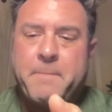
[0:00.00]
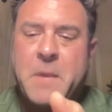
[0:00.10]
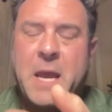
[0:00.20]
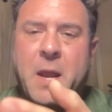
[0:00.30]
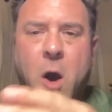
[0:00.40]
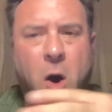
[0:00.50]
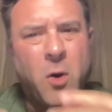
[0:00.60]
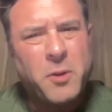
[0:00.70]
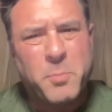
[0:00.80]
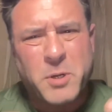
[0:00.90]
and
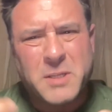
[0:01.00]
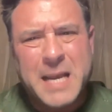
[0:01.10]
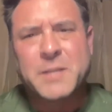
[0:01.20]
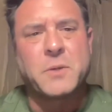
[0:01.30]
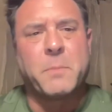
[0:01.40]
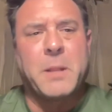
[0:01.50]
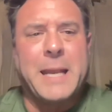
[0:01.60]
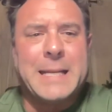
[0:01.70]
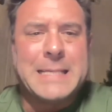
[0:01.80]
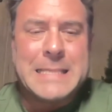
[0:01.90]
all the protection
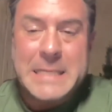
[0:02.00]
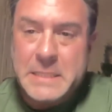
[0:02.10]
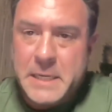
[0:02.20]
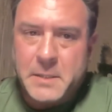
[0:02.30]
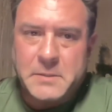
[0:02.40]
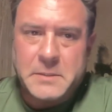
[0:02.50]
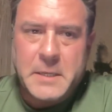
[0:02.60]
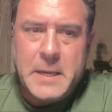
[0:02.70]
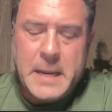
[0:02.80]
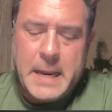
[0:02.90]
plan details.
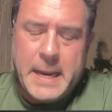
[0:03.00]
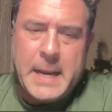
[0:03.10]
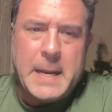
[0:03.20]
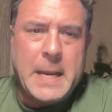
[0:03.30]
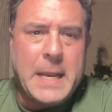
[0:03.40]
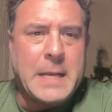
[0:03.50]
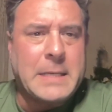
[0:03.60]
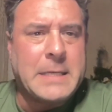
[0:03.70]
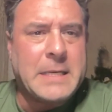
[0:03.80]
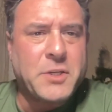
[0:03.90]
And in
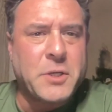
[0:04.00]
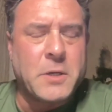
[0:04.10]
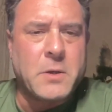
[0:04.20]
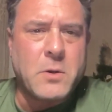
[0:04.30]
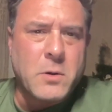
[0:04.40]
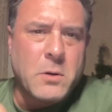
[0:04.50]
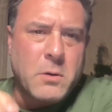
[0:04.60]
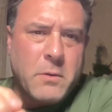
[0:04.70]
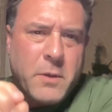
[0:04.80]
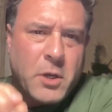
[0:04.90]
addition,
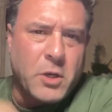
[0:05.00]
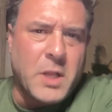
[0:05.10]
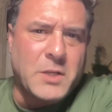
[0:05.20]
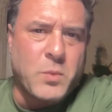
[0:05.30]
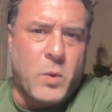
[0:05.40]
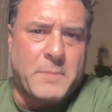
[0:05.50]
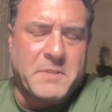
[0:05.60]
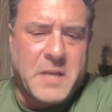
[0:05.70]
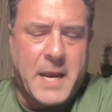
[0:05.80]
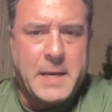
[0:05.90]
the Good Launch
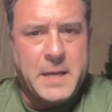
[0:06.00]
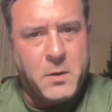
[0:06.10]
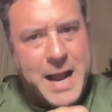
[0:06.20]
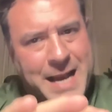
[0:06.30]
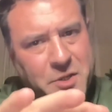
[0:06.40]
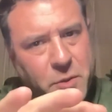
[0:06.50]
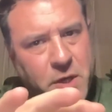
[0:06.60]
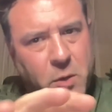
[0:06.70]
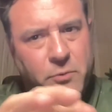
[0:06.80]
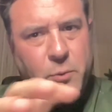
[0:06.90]
website, it'll actually
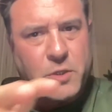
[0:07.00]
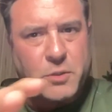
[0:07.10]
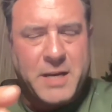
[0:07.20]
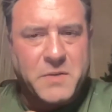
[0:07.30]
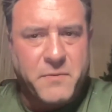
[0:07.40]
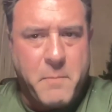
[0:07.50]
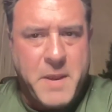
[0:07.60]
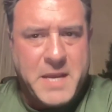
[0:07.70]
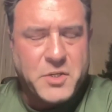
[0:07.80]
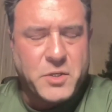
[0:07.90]
go through a
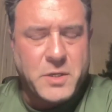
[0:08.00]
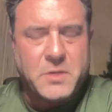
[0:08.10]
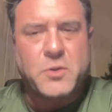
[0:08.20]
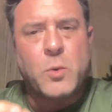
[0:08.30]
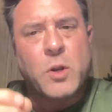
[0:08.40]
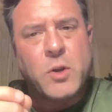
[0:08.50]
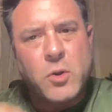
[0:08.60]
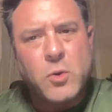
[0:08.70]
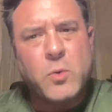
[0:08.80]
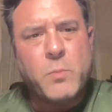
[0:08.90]
transformation into a
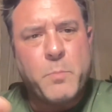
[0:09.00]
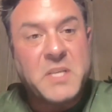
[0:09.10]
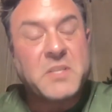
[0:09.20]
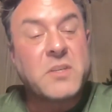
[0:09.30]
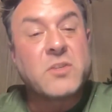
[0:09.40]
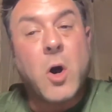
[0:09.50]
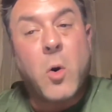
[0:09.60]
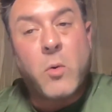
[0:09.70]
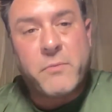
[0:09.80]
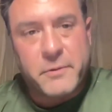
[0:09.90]
new business
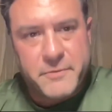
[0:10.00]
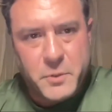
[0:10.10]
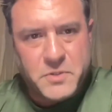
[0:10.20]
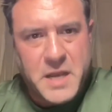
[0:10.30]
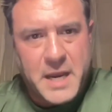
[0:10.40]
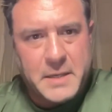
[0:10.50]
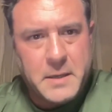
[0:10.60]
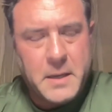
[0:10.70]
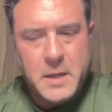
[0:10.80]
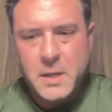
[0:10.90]
overview site.
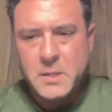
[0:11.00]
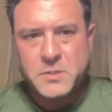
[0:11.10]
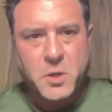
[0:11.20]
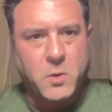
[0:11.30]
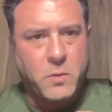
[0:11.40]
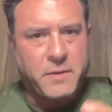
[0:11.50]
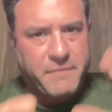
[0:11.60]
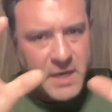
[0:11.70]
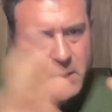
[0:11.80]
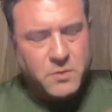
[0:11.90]
So the
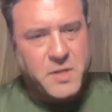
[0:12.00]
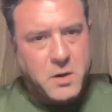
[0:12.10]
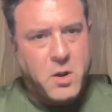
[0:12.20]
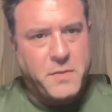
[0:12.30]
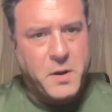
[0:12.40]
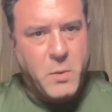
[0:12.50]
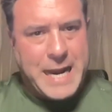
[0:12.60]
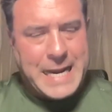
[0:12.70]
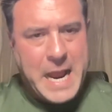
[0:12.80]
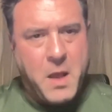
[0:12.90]
videos that are on there
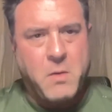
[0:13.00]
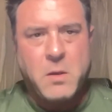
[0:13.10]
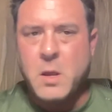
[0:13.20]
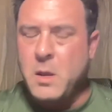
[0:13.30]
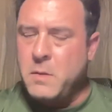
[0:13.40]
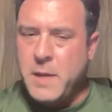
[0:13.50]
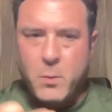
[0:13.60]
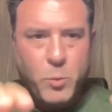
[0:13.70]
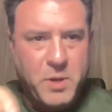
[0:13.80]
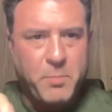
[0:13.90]
right now, They
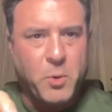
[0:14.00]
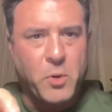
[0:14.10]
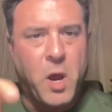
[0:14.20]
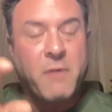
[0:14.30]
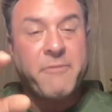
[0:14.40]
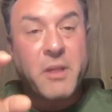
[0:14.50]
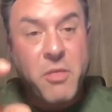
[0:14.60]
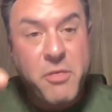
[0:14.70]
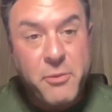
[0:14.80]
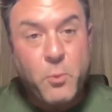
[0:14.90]
will be pulled off, and
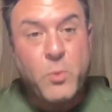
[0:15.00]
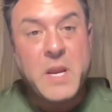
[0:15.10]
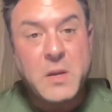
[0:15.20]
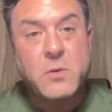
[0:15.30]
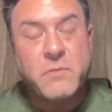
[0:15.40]
3 new